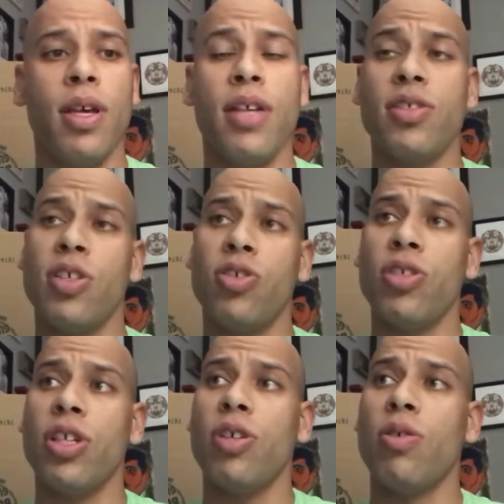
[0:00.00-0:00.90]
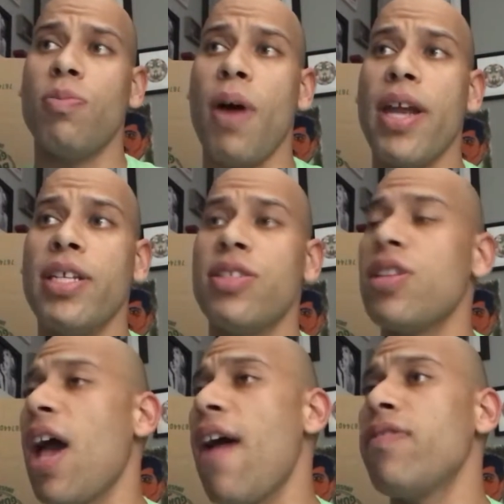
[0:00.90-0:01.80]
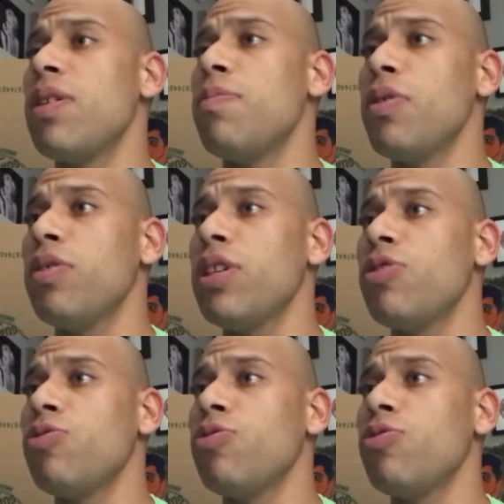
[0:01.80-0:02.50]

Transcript: Essentially, your body does not have the ability